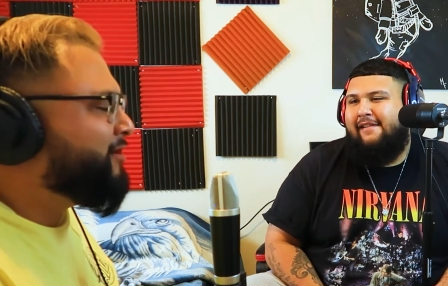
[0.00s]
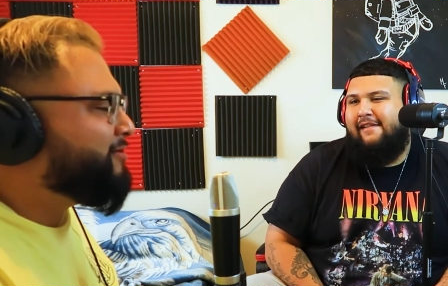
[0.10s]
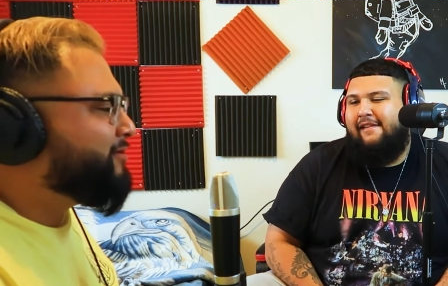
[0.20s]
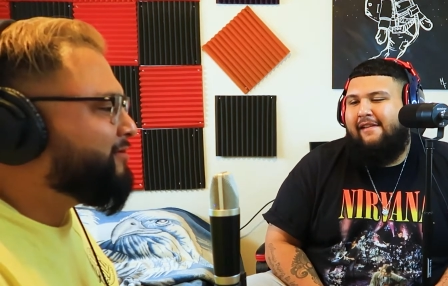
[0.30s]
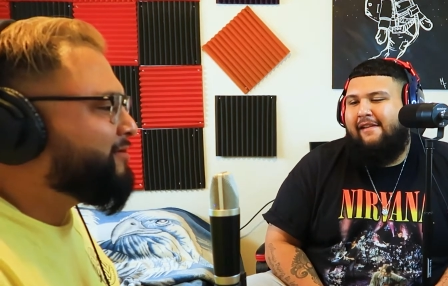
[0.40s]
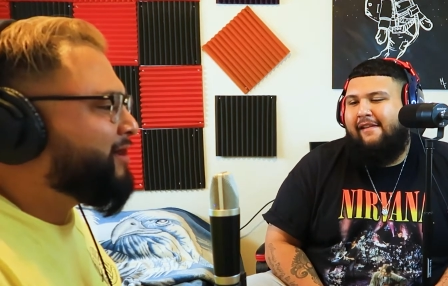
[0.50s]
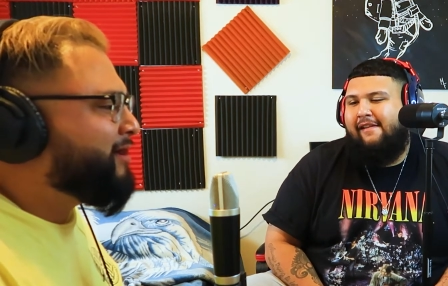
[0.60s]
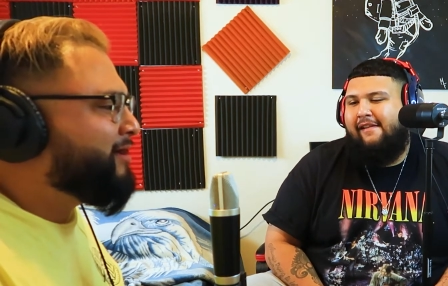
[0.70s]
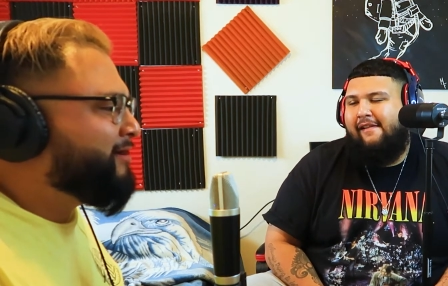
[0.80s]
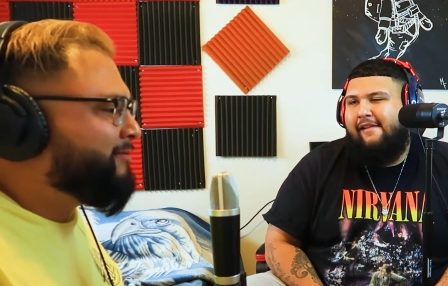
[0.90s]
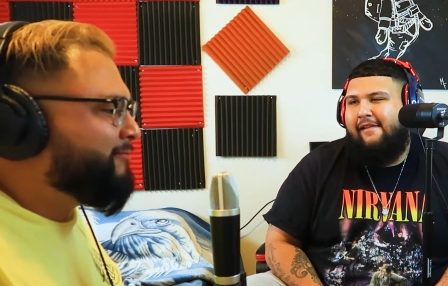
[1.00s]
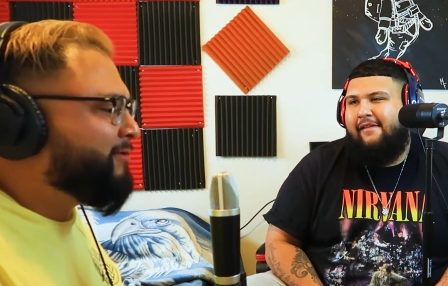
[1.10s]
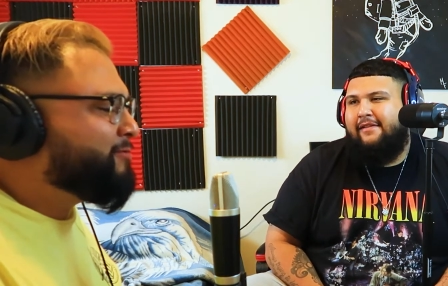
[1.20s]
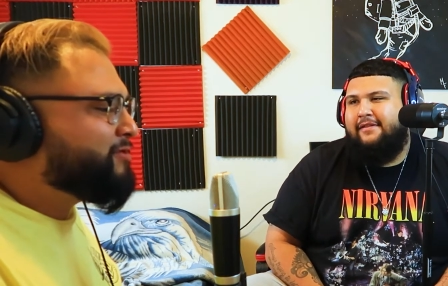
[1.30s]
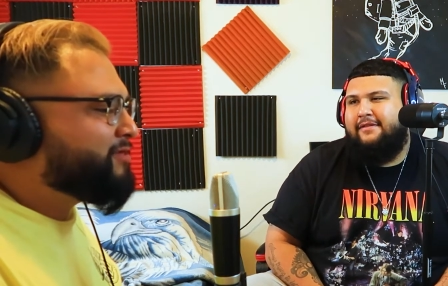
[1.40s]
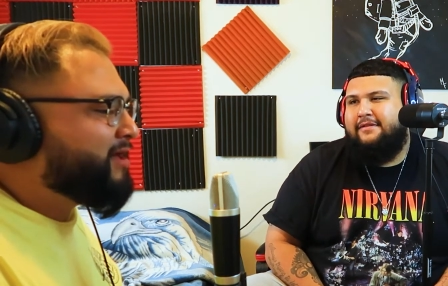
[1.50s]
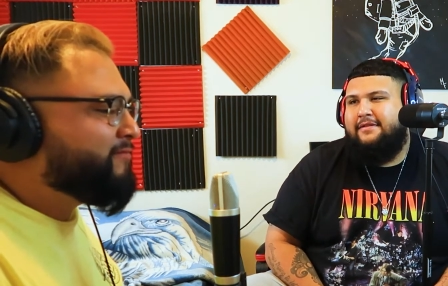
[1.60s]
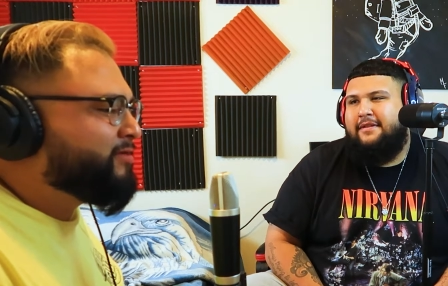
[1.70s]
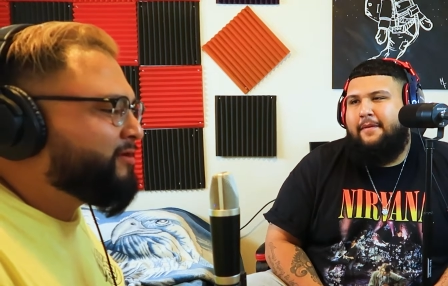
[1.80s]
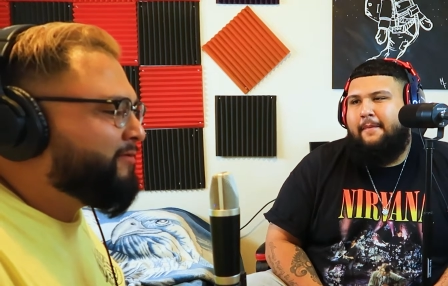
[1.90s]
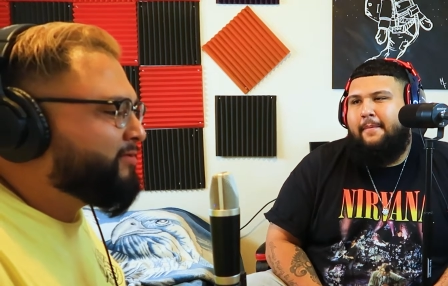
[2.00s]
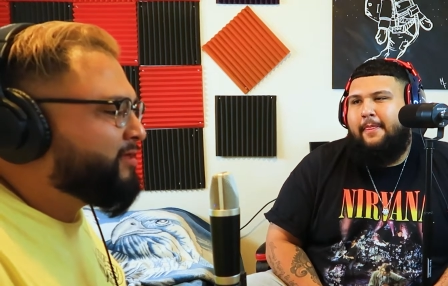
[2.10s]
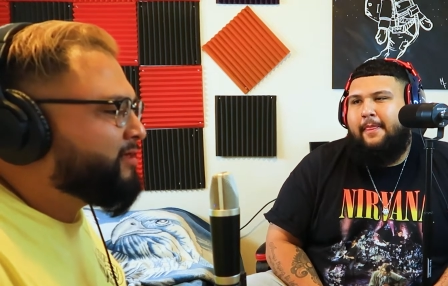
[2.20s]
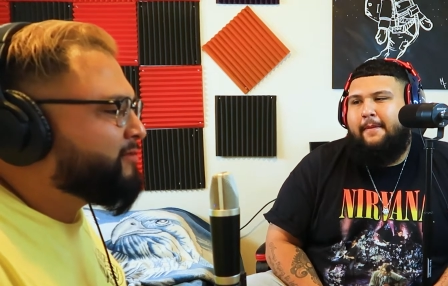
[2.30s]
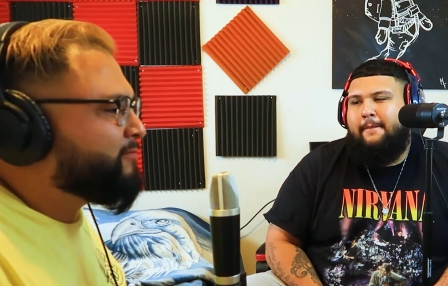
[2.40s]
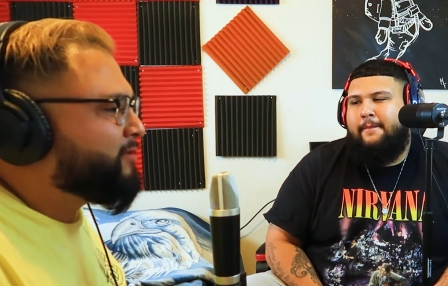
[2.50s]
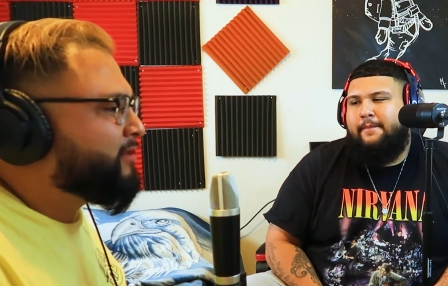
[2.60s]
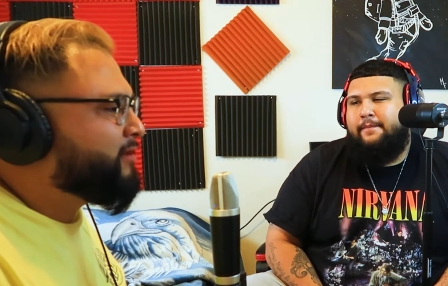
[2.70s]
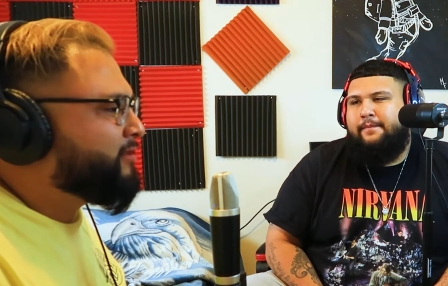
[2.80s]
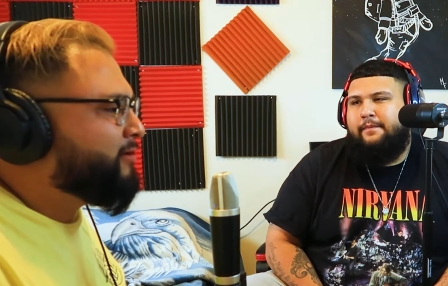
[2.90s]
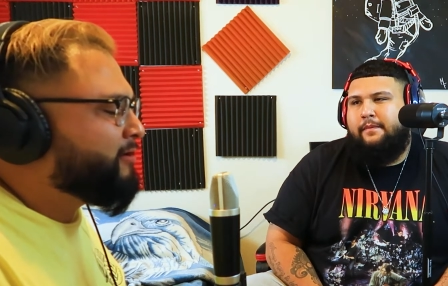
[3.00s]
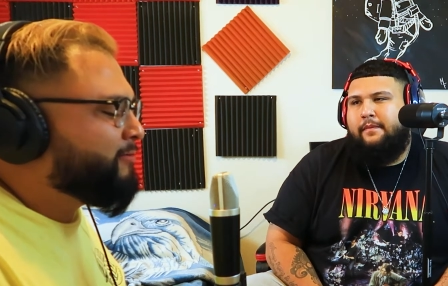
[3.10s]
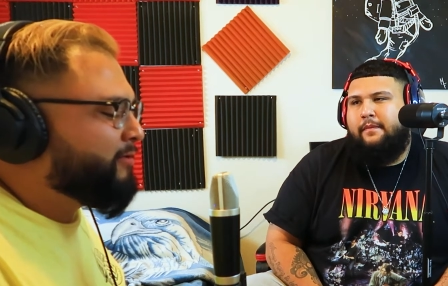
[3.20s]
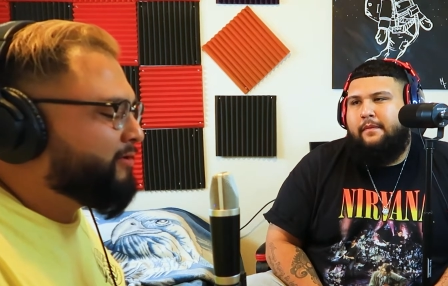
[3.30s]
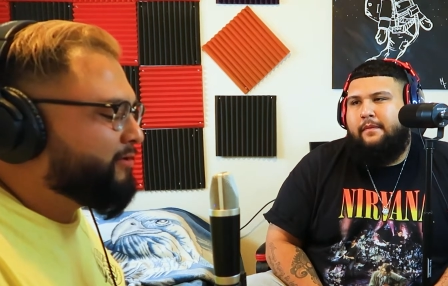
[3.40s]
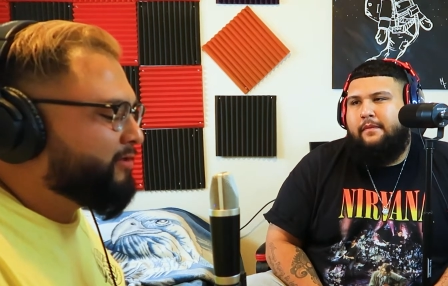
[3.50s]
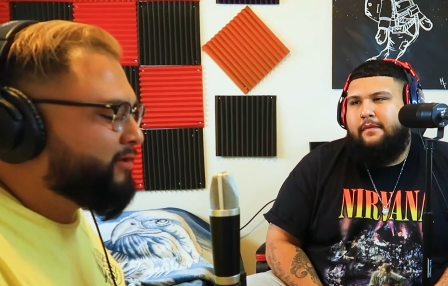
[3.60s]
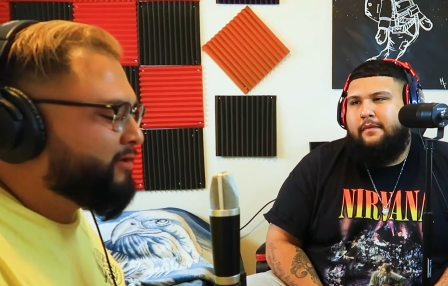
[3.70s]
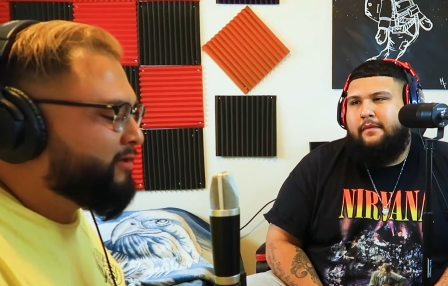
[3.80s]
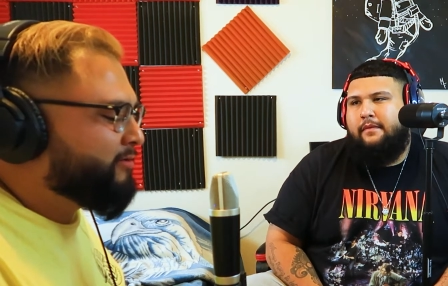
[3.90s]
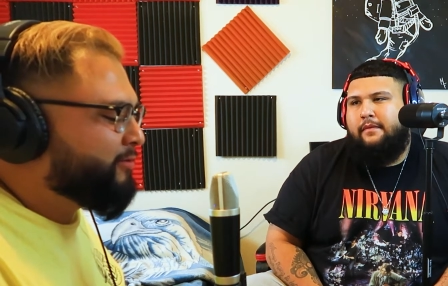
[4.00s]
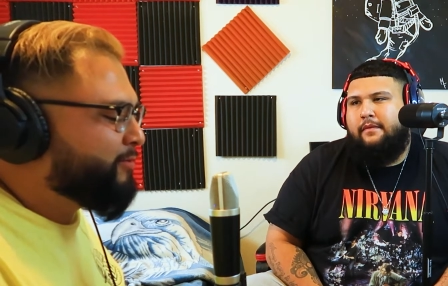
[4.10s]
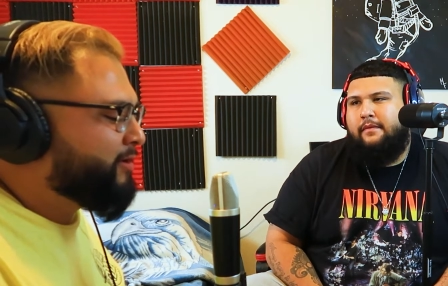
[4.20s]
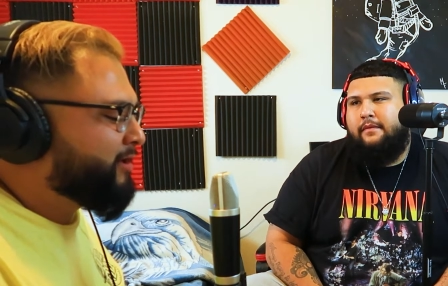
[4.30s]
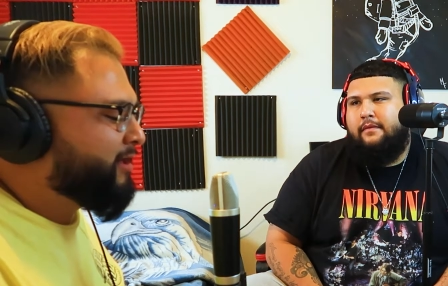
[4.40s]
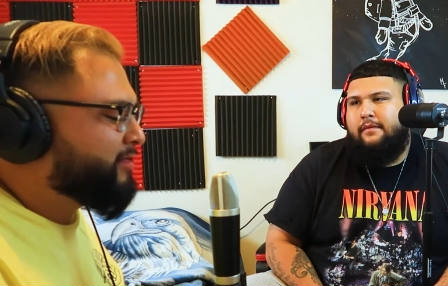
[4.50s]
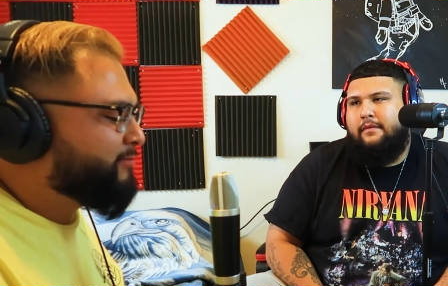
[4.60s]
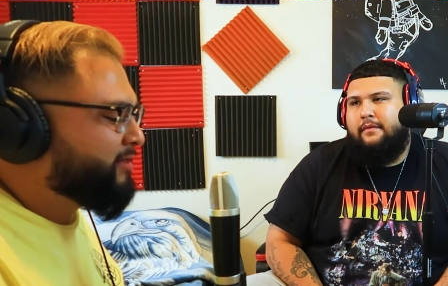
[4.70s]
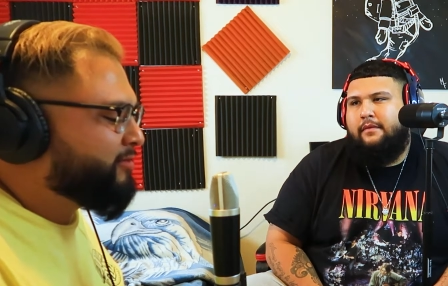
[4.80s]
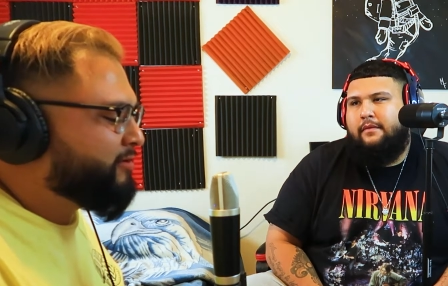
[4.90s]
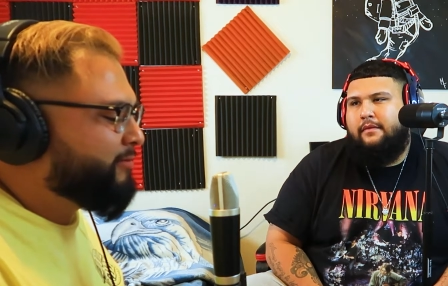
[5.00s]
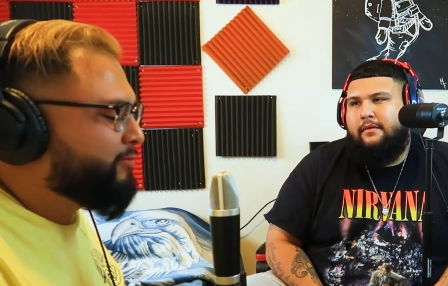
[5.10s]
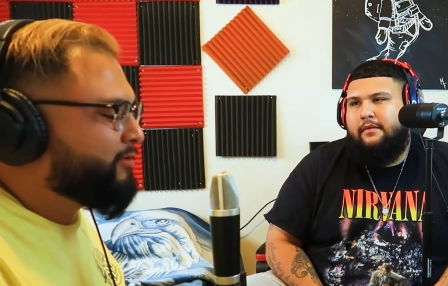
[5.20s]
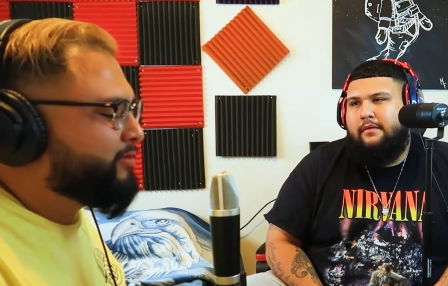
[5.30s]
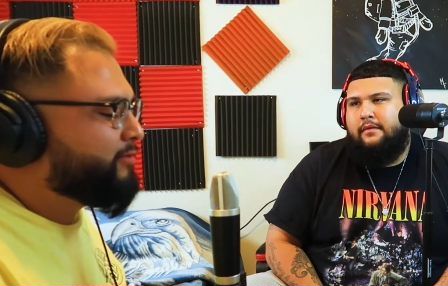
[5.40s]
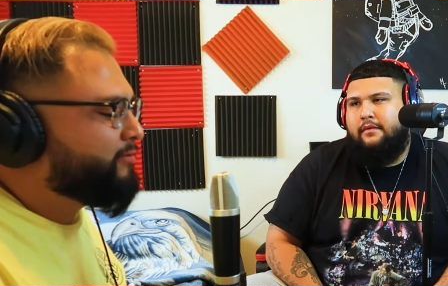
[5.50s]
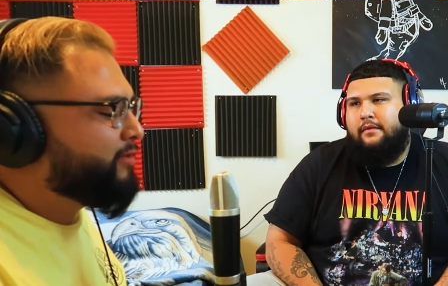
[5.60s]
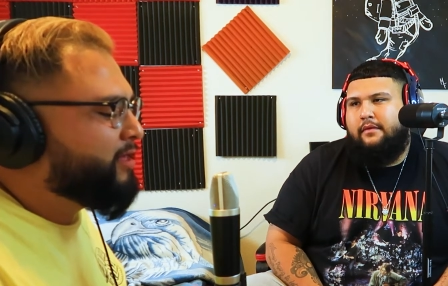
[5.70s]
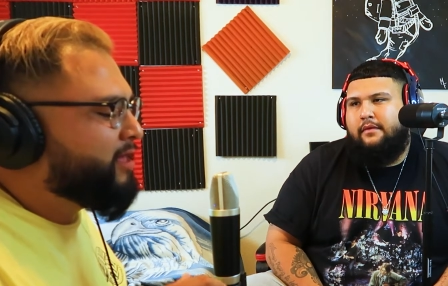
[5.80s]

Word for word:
Speaker 1: no, dude. Um, we were just having this conversation with uh, Dark World, uh, whose podcast is about to drop pretty soon,